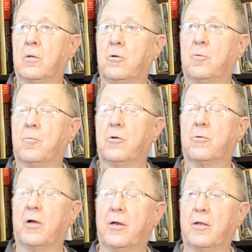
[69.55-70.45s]

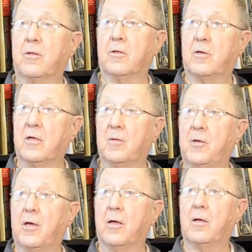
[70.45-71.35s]
humerus, radius, and
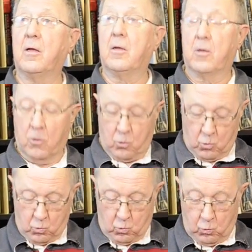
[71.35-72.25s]
tibia,
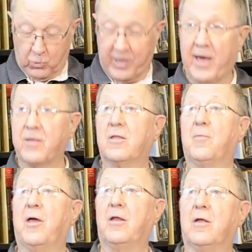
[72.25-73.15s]
we
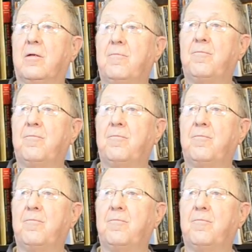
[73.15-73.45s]
estimated